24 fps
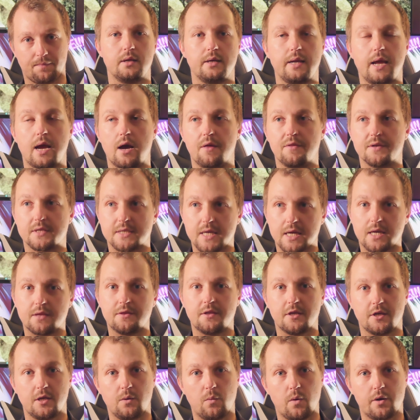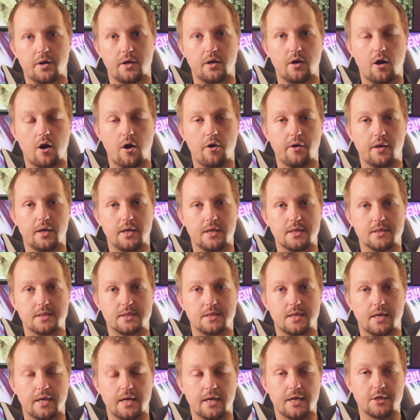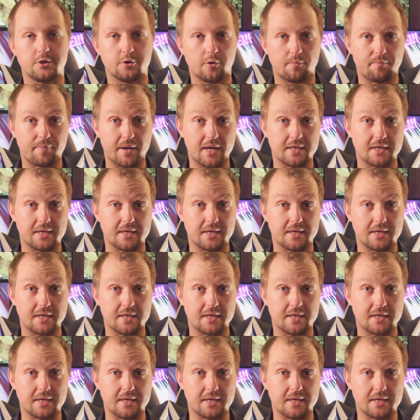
Now the second thing you want to know is, is your